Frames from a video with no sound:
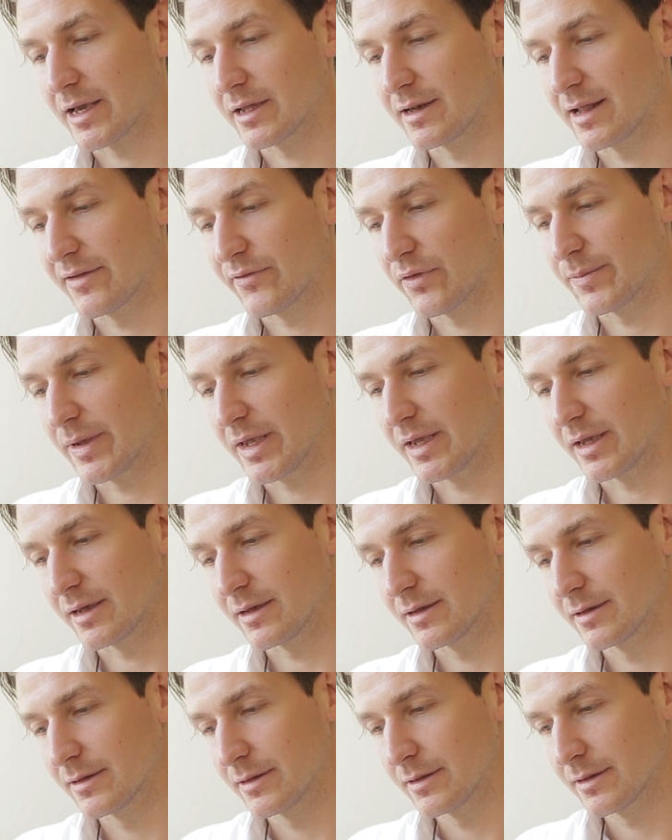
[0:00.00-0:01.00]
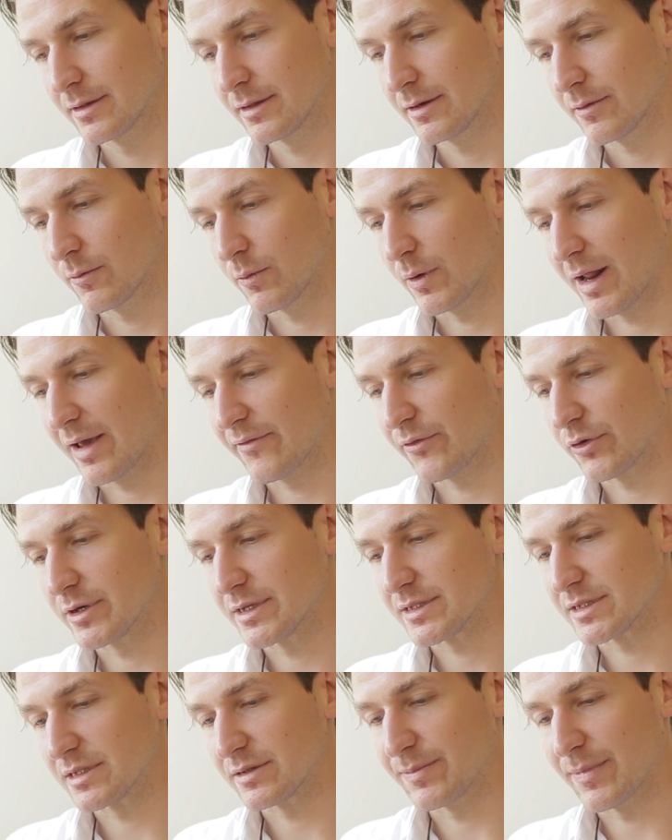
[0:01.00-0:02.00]
could never be. Whatever
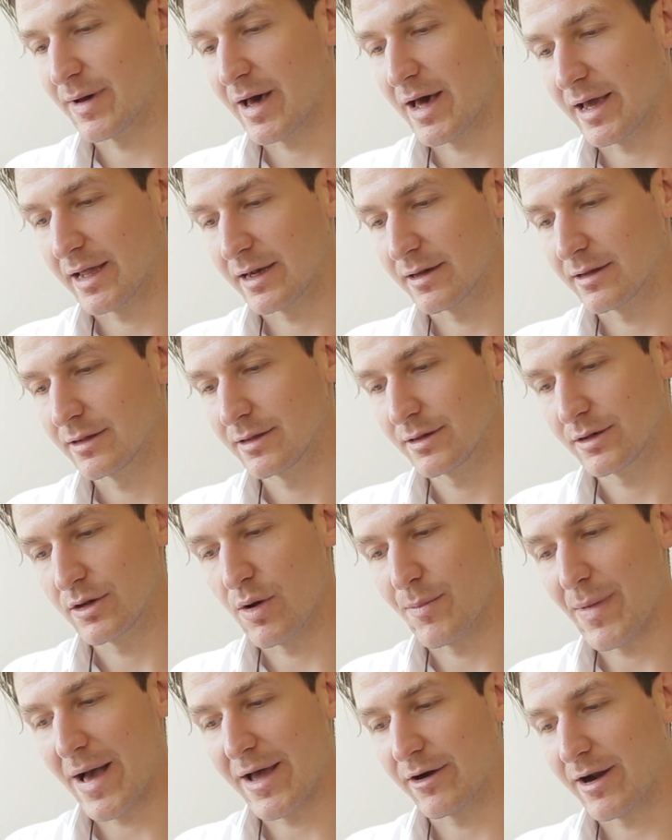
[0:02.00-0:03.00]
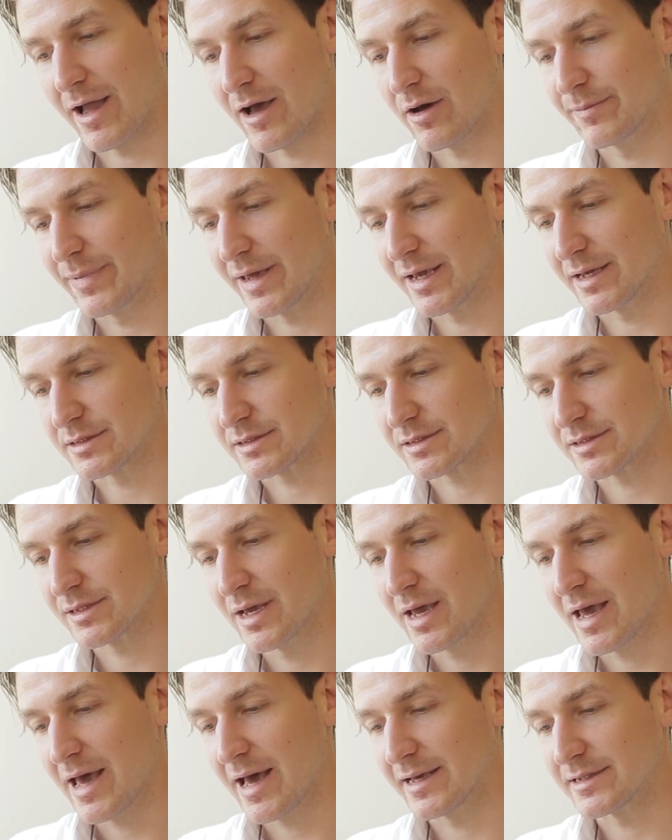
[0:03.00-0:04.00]
isn't mine, no matter how
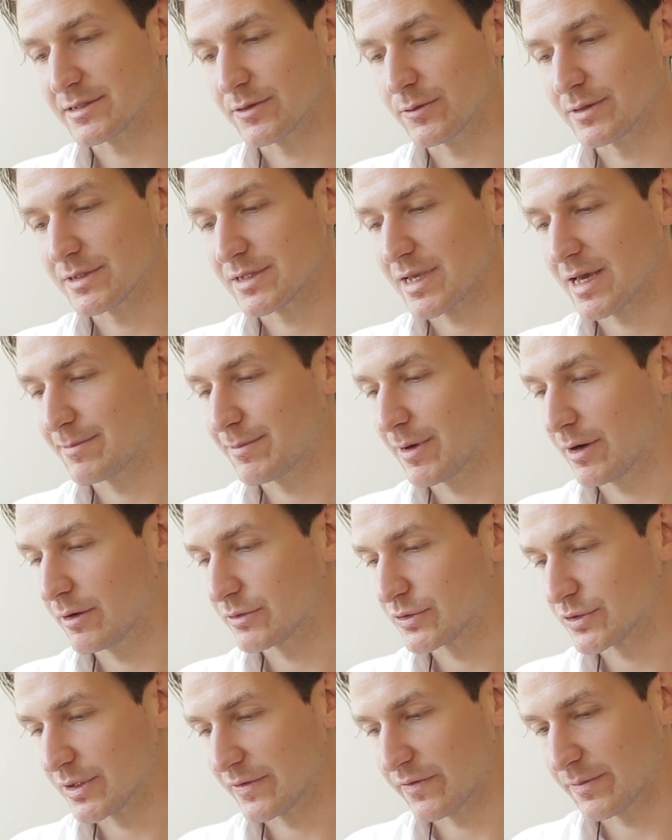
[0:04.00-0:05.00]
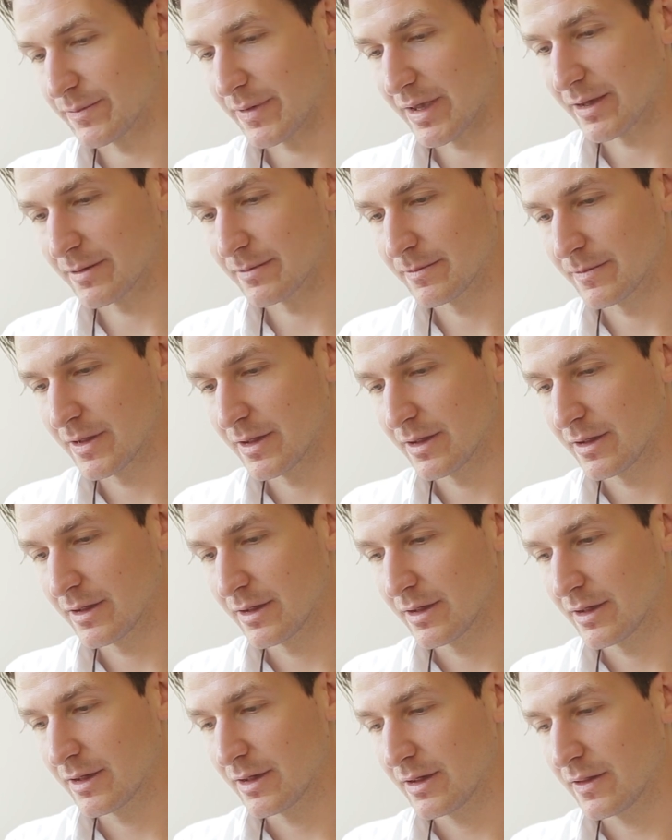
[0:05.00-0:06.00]
base, has always had poetry for me.
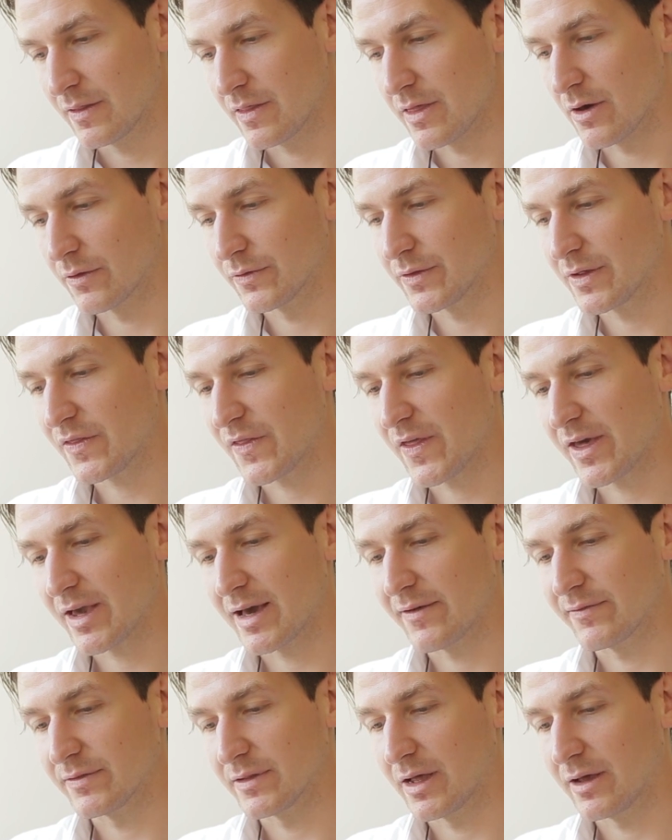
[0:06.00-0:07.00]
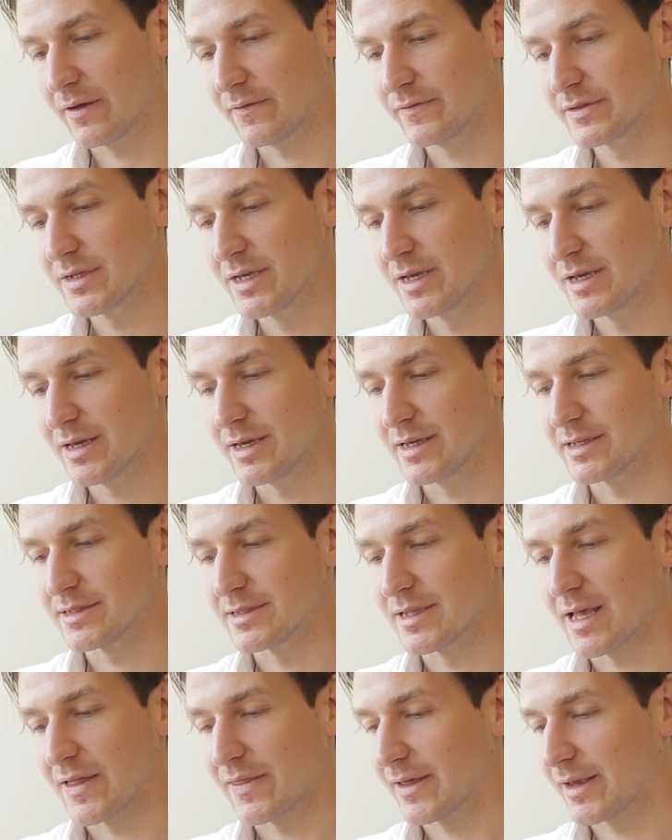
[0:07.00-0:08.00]
The only thing I've loved is
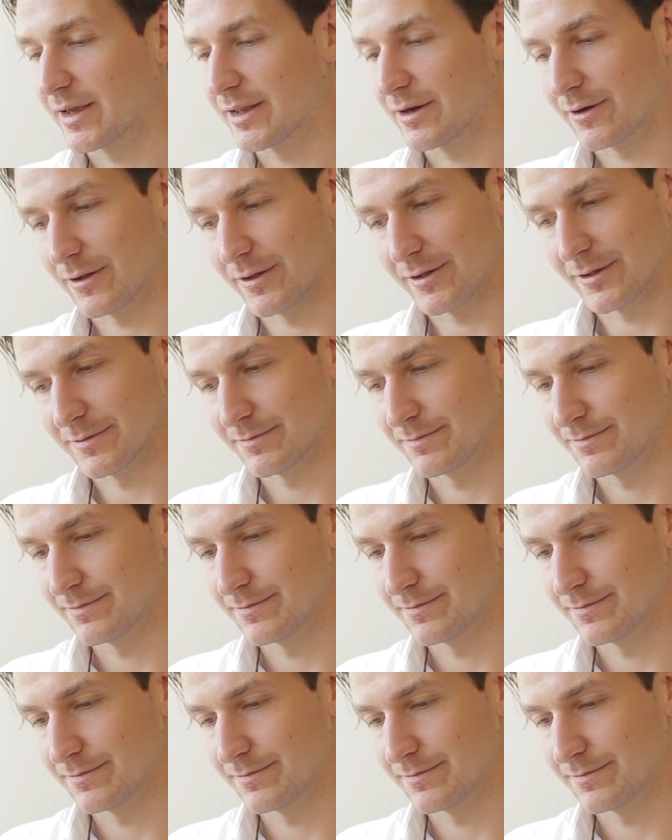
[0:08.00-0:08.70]
nothing at all.